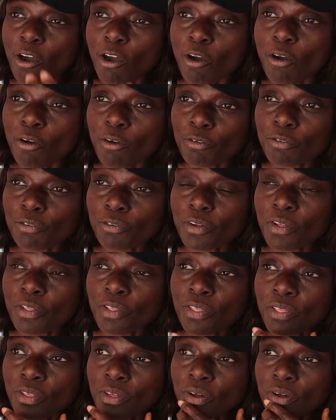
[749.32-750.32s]
of
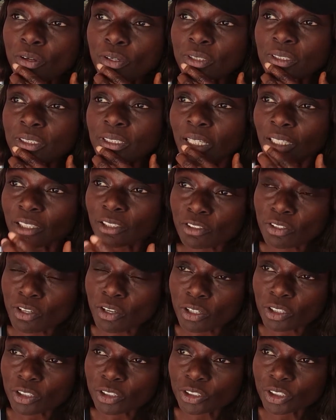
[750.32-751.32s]
the
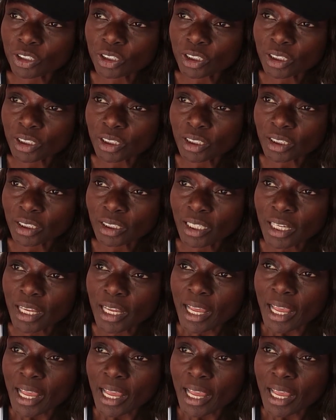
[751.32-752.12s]
technology,